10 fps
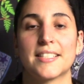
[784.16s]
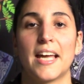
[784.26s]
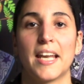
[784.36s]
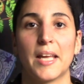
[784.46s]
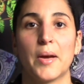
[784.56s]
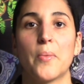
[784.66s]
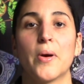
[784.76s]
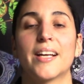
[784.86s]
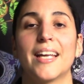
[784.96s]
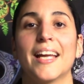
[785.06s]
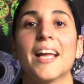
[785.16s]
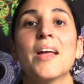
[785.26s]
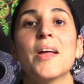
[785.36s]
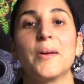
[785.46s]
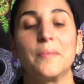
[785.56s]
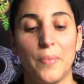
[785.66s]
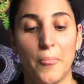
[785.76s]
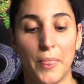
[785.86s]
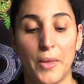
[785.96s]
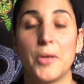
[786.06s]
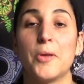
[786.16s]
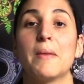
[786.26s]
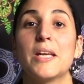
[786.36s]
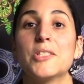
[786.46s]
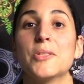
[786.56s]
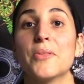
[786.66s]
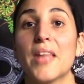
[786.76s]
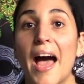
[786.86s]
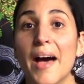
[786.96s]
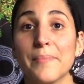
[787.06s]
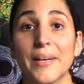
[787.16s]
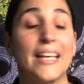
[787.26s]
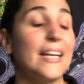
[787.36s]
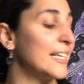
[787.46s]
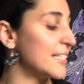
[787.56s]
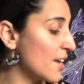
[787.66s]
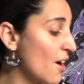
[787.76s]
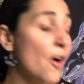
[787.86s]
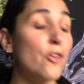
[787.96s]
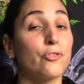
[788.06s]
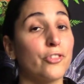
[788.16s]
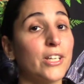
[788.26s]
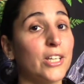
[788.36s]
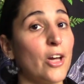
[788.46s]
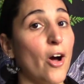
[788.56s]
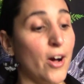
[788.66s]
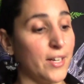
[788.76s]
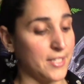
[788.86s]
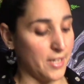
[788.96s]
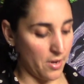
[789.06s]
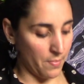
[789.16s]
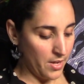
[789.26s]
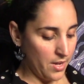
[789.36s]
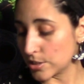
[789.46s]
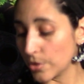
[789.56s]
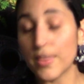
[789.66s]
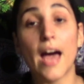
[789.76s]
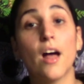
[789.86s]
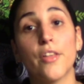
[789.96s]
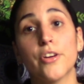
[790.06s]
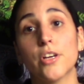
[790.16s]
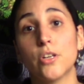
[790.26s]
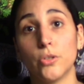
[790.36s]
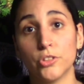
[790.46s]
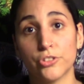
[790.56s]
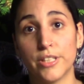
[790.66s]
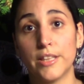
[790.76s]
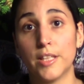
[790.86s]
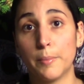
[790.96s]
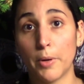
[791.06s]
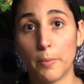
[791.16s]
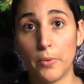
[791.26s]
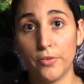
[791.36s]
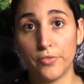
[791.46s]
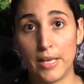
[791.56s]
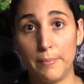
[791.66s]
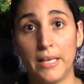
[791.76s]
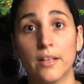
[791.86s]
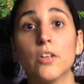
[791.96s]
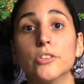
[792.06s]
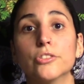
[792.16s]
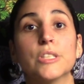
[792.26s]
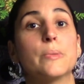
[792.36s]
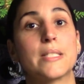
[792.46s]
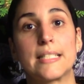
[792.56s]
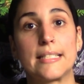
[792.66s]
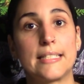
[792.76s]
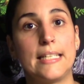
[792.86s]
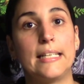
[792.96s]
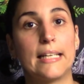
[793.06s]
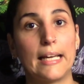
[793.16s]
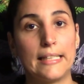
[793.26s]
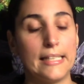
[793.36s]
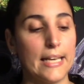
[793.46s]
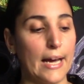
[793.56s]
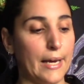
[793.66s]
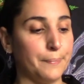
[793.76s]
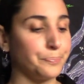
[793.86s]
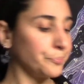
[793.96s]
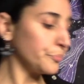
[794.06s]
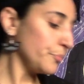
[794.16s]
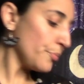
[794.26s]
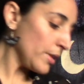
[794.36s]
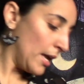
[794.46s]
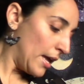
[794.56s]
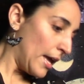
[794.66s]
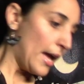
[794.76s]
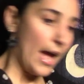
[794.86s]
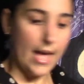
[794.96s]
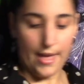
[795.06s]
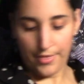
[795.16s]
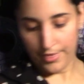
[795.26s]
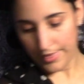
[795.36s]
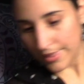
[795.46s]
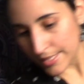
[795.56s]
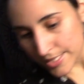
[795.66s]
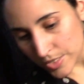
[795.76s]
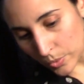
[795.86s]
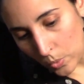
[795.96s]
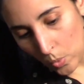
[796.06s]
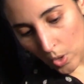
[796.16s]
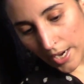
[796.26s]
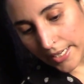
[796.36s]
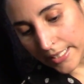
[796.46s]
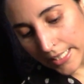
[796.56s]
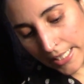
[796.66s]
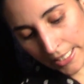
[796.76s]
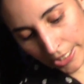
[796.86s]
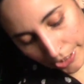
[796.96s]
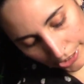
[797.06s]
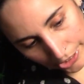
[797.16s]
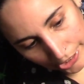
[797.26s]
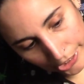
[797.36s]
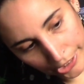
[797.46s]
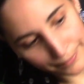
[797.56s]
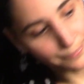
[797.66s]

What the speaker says: getting it working, you may do that. But it is really awesome. So that other cauldron, the purple flaming cauldron, was $16.99. And this one here,